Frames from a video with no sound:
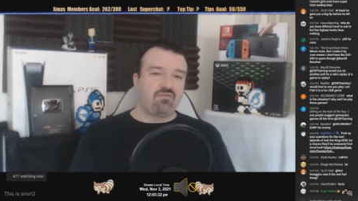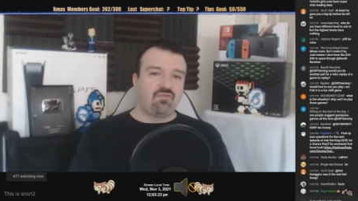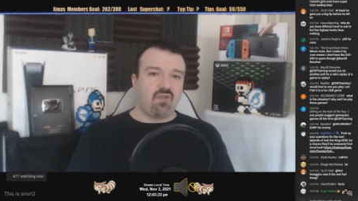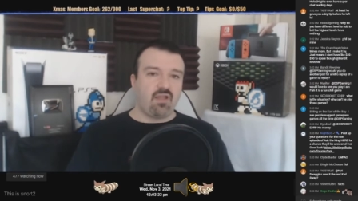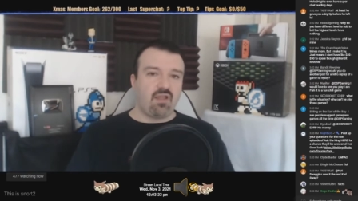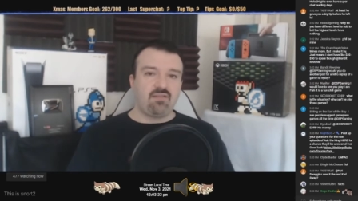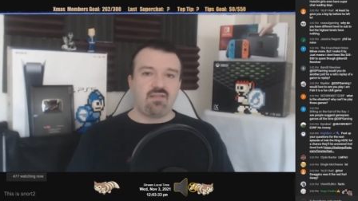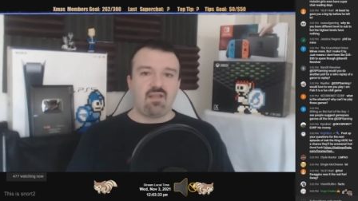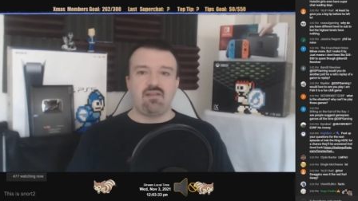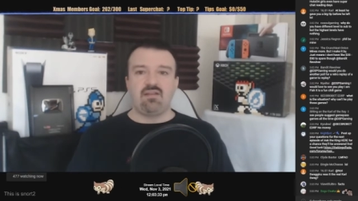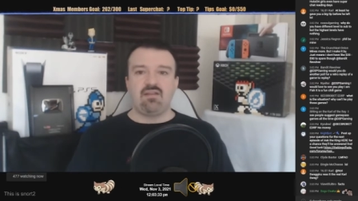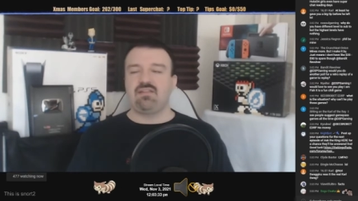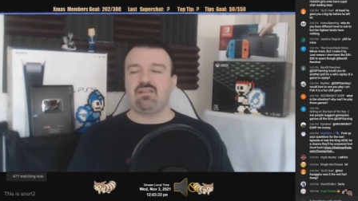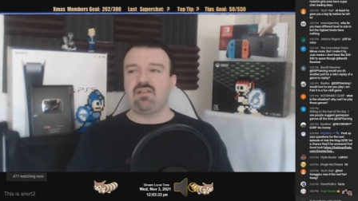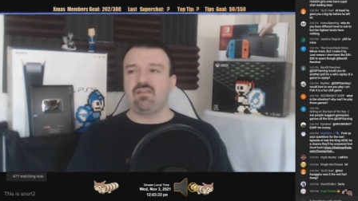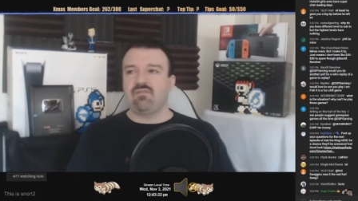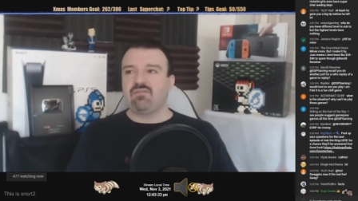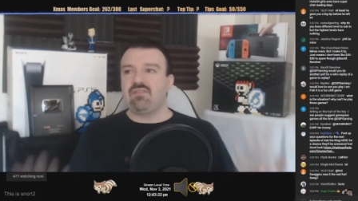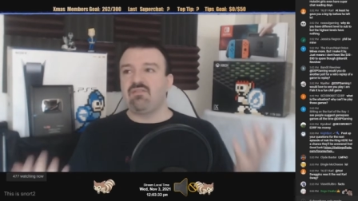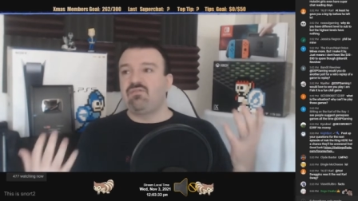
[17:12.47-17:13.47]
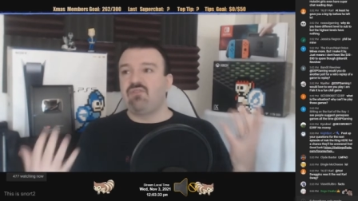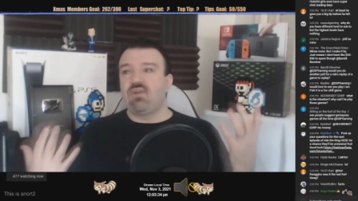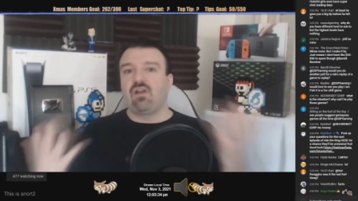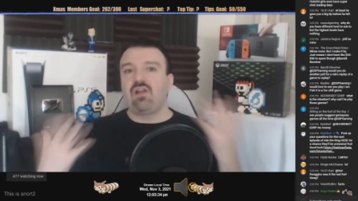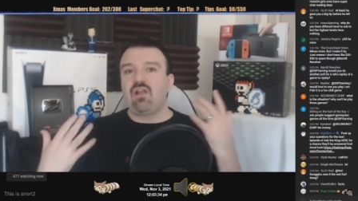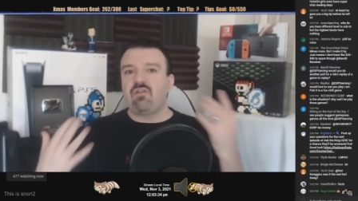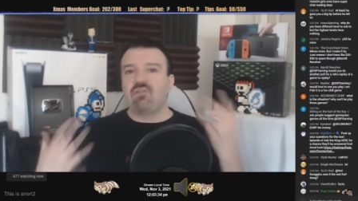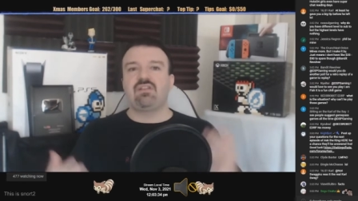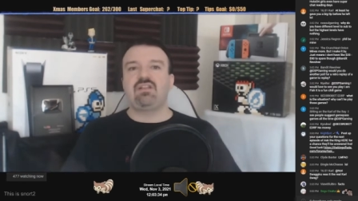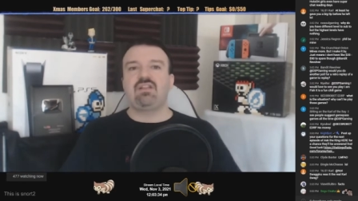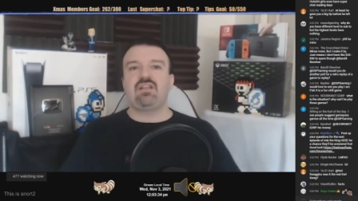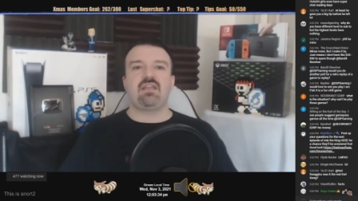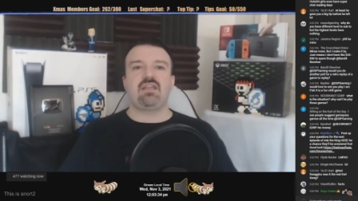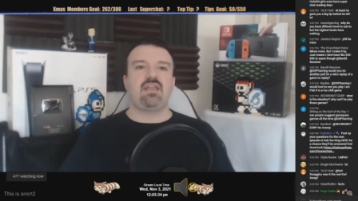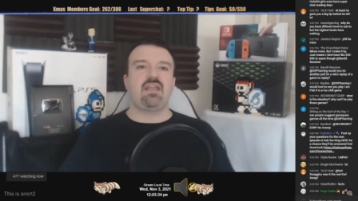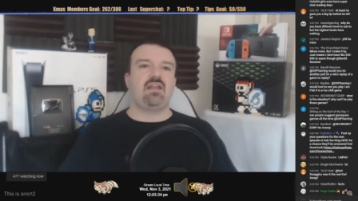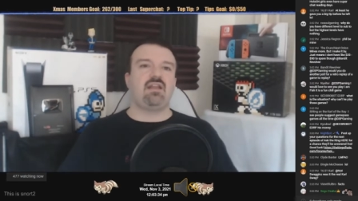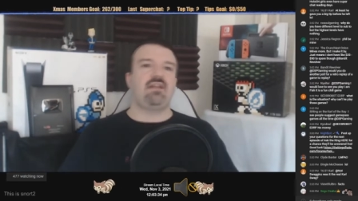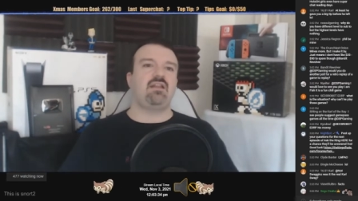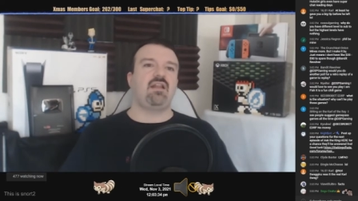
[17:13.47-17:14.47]
Identity theft. They've done everything they
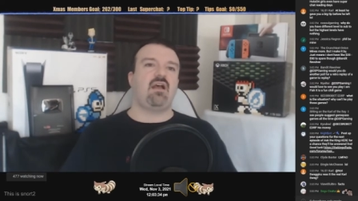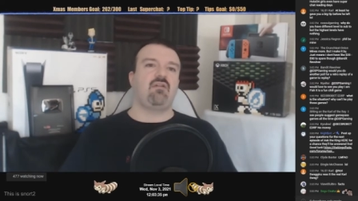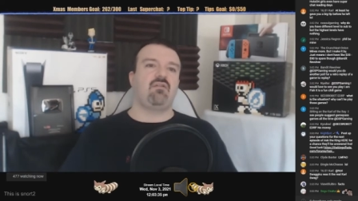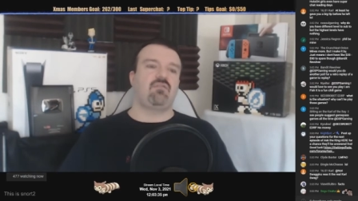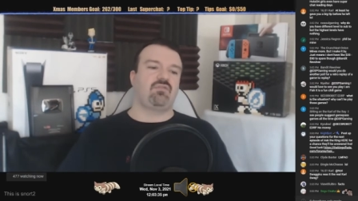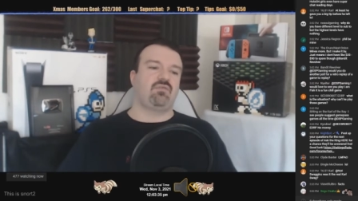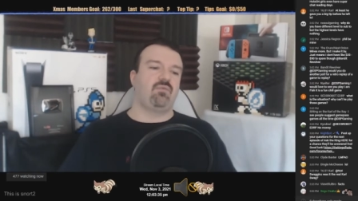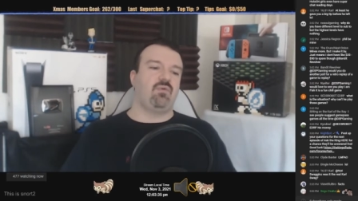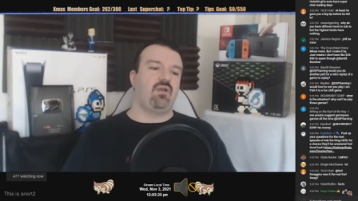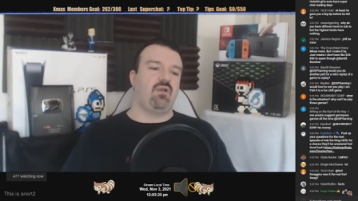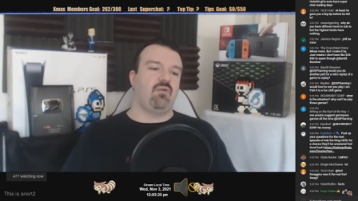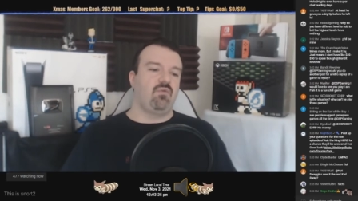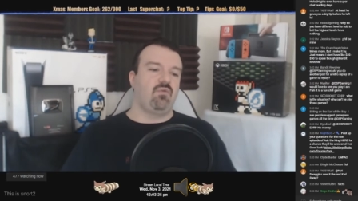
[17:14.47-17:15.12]
can, and now it's what?